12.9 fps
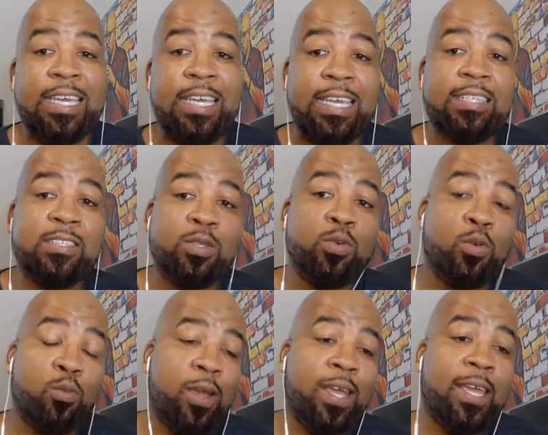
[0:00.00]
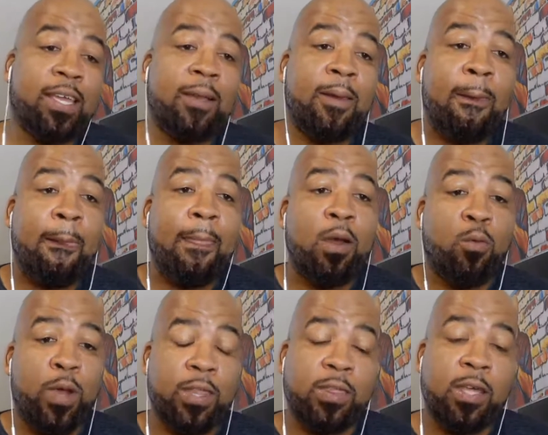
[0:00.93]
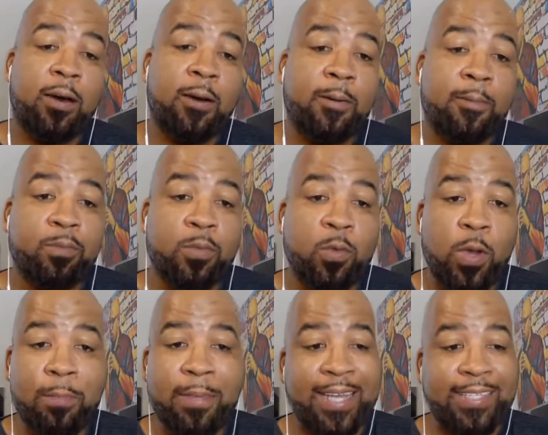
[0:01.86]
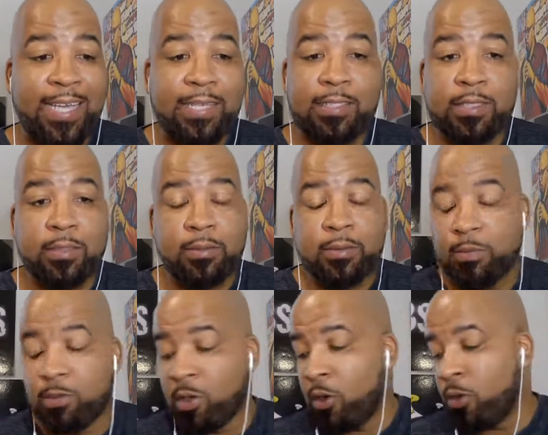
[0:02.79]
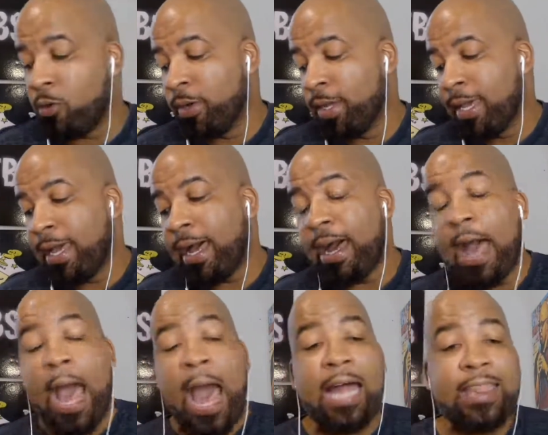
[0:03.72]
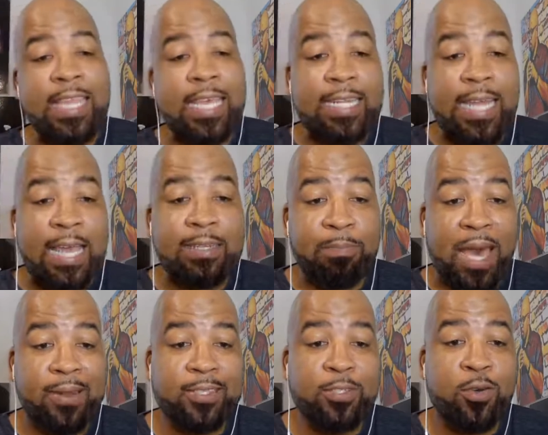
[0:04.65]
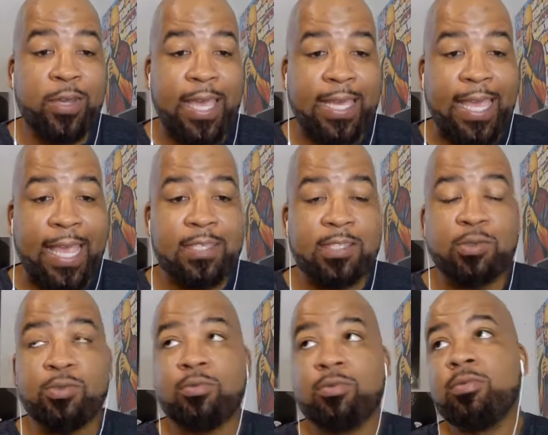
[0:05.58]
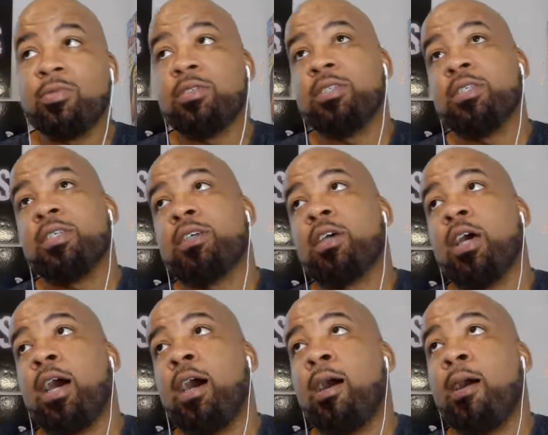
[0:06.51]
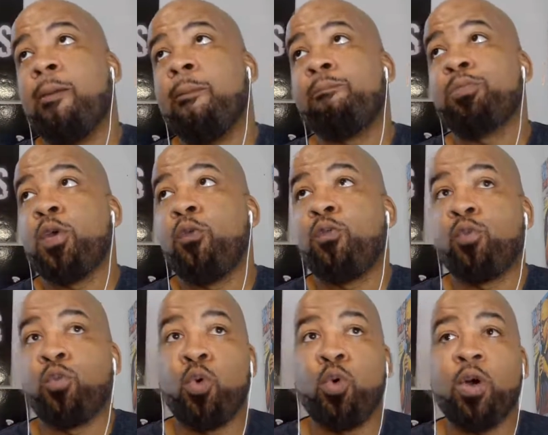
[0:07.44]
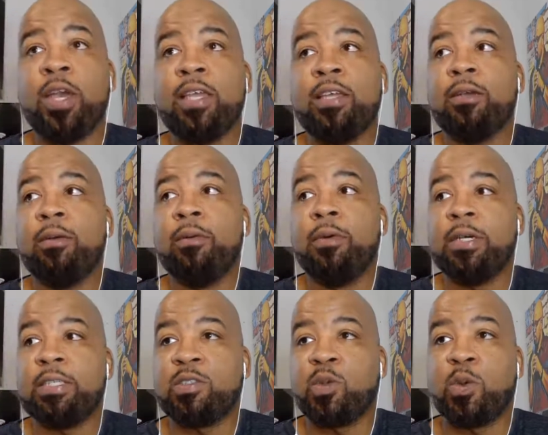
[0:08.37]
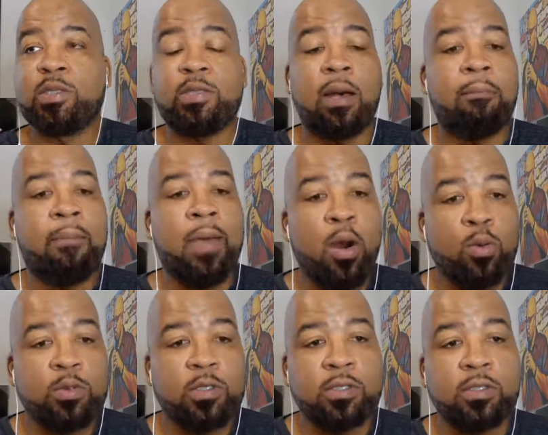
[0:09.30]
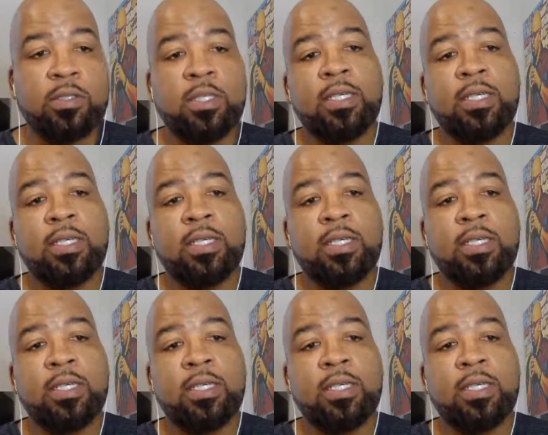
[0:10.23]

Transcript: into the ring with Mike Tyson. So I think that bout is gonna get canceled. Roy is on something else.